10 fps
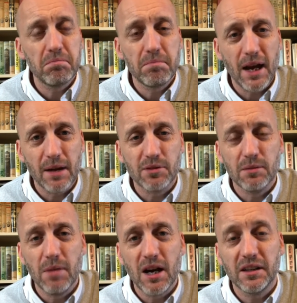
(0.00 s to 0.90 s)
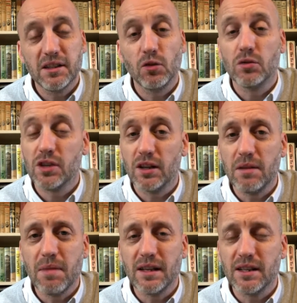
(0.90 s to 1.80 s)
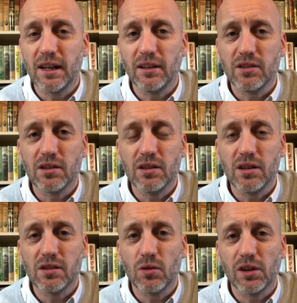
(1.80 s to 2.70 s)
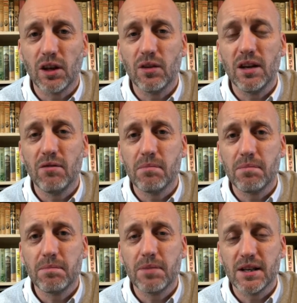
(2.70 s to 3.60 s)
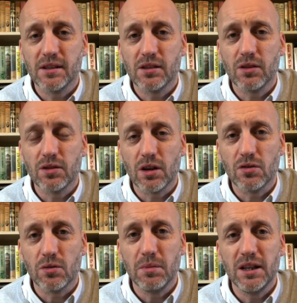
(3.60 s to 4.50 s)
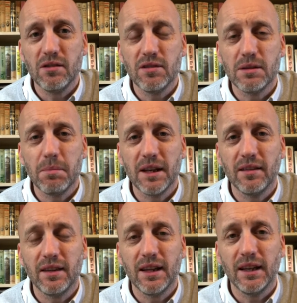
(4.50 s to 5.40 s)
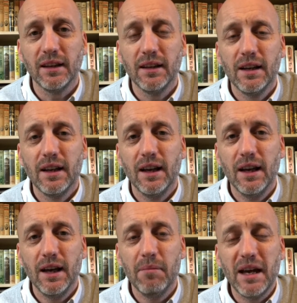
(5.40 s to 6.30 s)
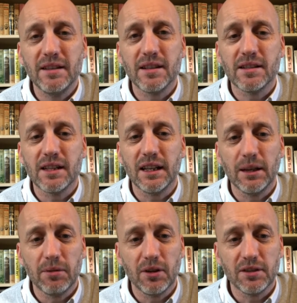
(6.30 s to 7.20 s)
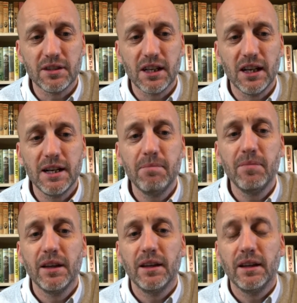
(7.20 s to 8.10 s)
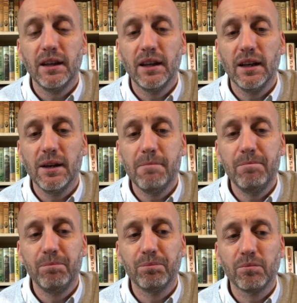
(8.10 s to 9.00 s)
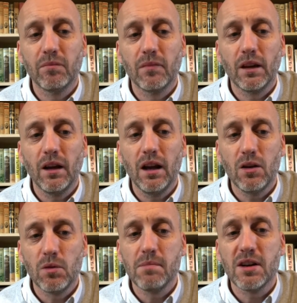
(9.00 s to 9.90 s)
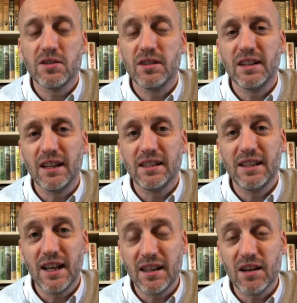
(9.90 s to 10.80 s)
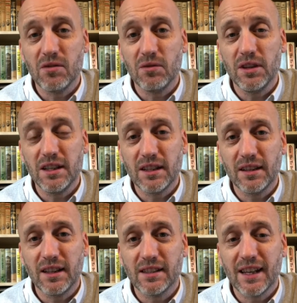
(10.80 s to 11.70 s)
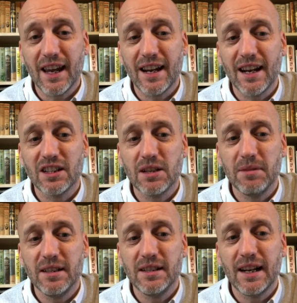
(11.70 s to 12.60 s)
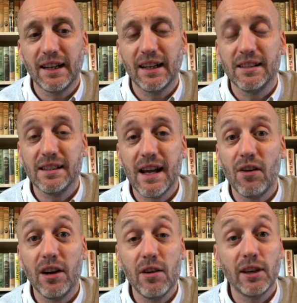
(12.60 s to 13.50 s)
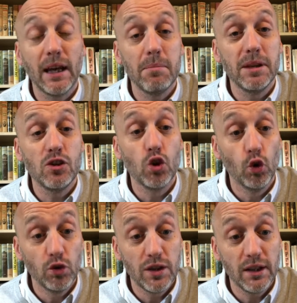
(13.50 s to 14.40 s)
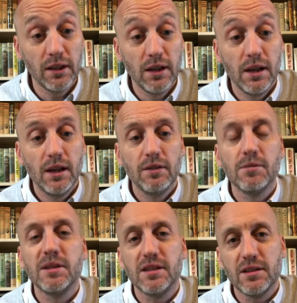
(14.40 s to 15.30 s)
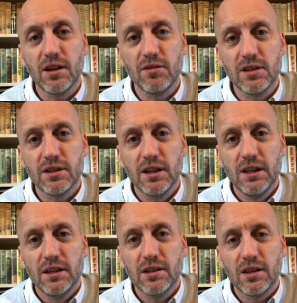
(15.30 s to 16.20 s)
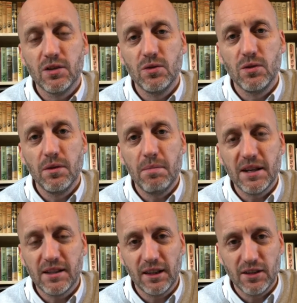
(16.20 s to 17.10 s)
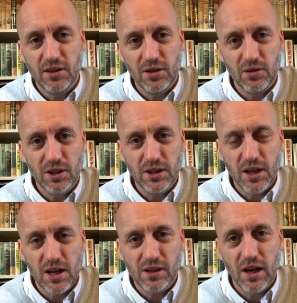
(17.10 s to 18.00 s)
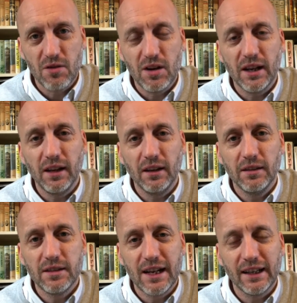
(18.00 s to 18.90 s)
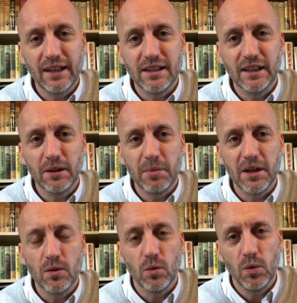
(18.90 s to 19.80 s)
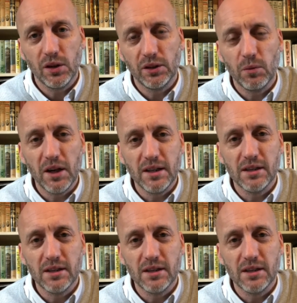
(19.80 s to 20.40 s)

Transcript: perhaps the marketing or certainly maintaining a, a, sort of coherent presence on social media is a big thing um, and does take up a lot of time. Um, along with much of the day to day, though, these things can actually be delegated. Now, I know it can be daunting for business owners, so the best thing is to do start slowly, delegate a little bit, work your way